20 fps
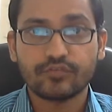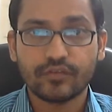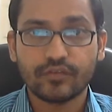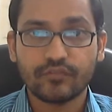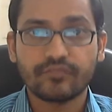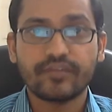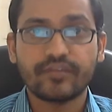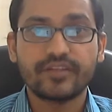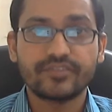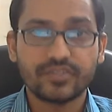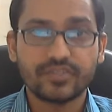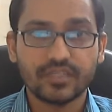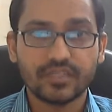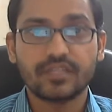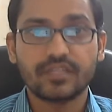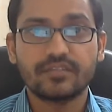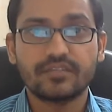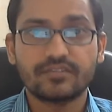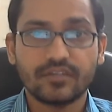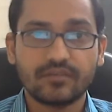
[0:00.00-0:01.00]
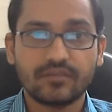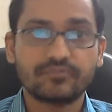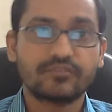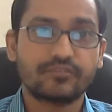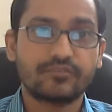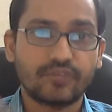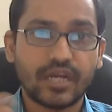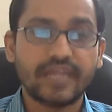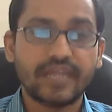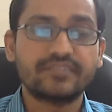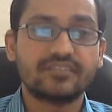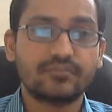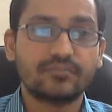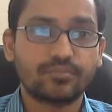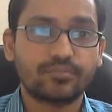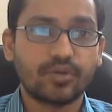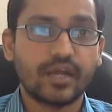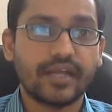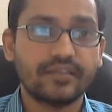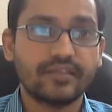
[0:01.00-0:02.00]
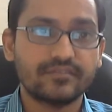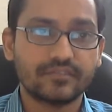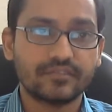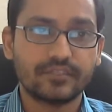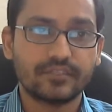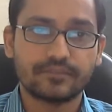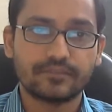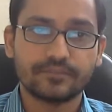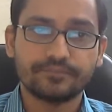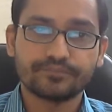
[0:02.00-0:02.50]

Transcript: inflation in terms of rising prices.